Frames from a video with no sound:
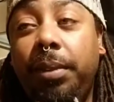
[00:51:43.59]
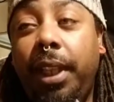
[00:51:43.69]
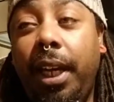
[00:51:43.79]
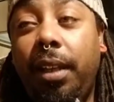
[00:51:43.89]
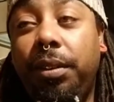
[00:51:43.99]

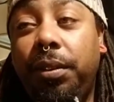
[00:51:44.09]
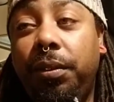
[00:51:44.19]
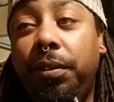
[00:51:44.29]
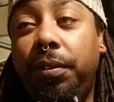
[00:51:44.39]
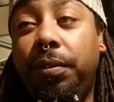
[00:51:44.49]
down
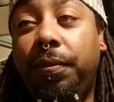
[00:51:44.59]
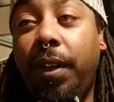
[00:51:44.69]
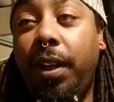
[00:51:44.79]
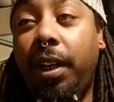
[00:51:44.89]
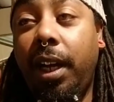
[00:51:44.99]
to
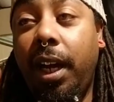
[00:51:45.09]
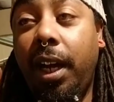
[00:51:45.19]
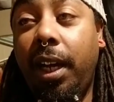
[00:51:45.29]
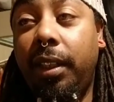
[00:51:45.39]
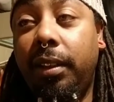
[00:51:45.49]

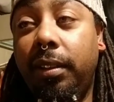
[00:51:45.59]
Farrakhan,